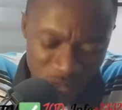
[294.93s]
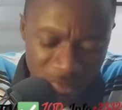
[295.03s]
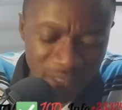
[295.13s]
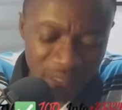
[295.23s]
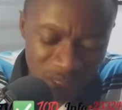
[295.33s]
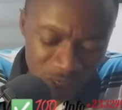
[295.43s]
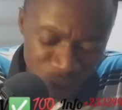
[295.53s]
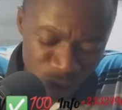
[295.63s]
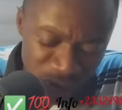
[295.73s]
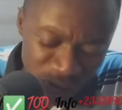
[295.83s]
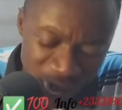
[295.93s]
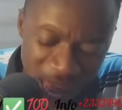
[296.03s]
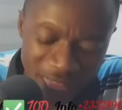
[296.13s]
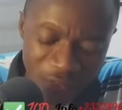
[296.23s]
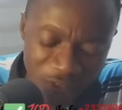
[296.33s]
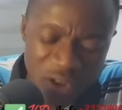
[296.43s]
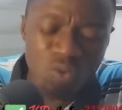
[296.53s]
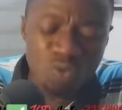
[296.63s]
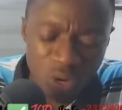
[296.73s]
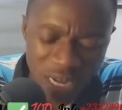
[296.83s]
Yes, winning now, your
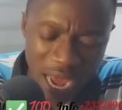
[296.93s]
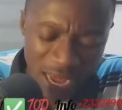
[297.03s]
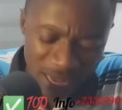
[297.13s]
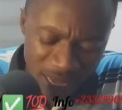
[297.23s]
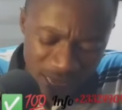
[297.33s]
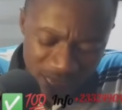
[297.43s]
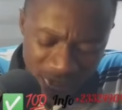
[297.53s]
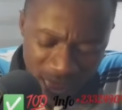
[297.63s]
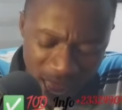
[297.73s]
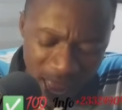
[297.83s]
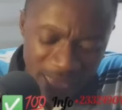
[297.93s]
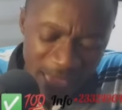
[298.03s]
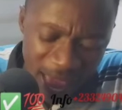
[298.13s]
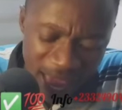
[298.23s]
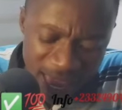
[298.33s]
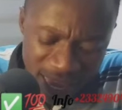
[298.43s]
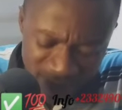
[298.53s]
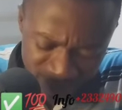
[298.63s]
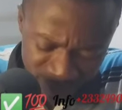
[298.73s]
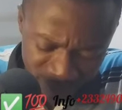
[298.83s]
friend Rhoda. Na gay.